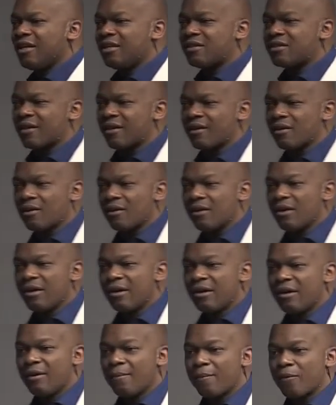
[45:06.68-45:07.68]
eating
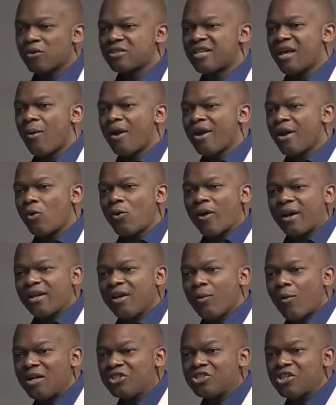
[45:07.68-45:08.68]
because they want to
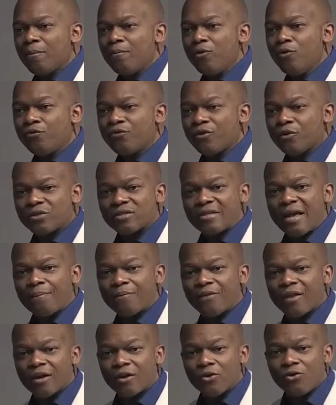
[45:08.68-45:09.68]
quickly watch a movie or
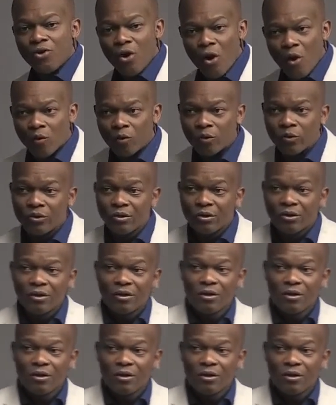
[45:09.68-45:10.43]
something. No.